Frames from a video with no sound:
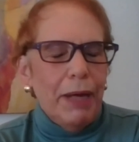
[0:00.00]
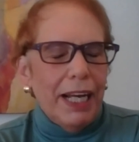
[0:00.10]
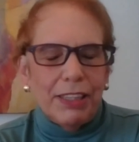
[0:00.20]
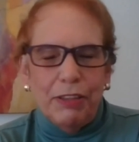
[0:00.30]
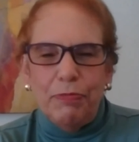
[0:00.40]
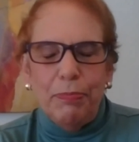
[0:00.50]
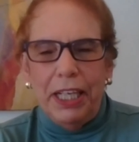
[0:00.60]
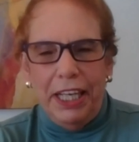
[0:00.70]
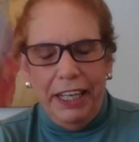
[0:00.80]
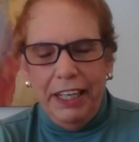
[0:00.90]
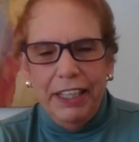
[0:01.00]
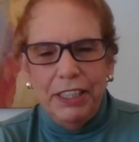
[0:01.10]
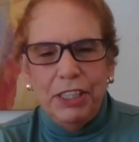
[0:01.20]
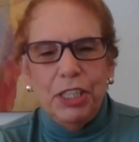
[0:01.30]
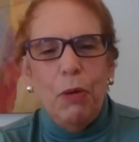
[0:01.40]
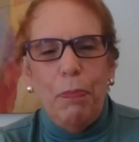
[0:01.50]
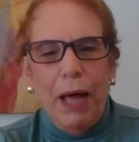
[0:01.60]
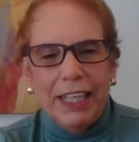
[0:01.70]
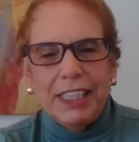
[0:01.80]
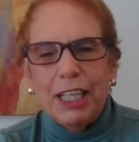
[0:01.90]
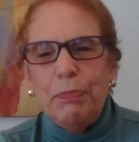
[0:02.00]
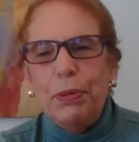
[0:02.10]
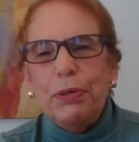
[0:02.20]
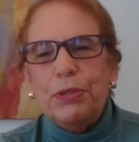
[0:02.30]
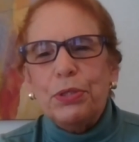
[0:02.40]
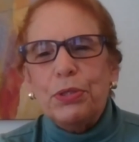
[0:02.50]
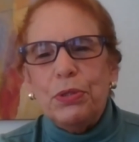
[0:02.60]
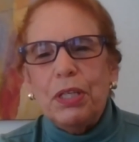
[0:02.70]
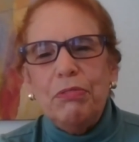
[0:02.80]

amount of money to go back to computer school.